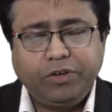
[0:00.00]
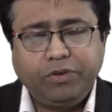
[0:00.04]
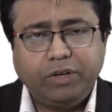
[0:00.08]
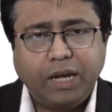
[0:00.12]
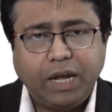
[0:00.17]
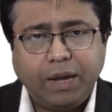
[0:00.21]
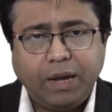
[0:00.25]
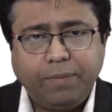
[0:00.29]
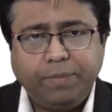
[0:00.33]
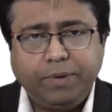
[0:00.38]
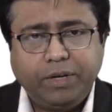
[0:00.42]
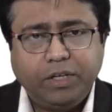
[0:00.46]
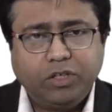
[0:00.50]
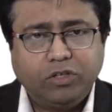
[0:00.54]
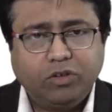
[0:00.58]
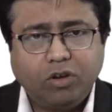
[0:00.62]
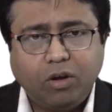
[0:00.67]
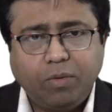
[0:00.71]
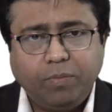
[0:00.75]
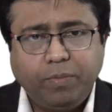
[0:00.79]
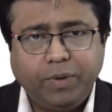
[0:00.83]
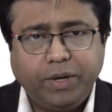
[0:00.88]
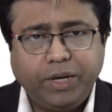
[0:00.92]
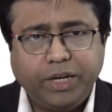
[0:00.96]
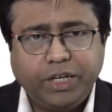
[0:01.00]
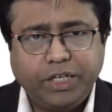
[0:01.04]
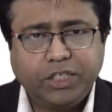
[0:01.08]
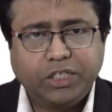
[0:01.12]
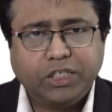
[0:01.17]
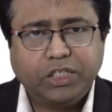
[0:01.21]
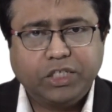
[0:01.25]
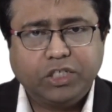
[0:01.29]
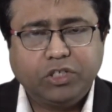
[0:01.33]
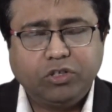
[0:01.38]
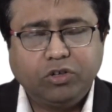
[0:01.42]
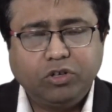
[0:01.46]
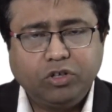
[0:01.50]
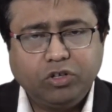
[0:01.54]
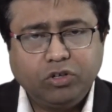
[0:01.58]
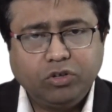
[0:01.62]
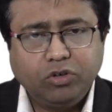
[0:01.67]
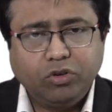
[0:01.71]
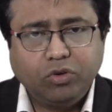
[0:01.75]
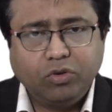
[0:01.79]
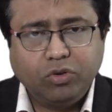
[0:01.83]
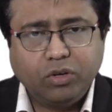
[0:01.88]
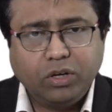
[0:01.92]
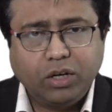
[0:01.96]
to diabetes complications is going to
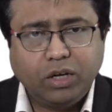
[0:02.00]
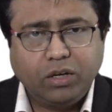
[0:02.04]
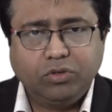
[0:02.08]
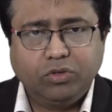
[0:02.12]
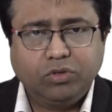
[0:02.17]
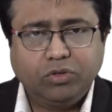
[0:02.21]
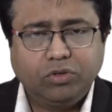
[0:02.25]
go down.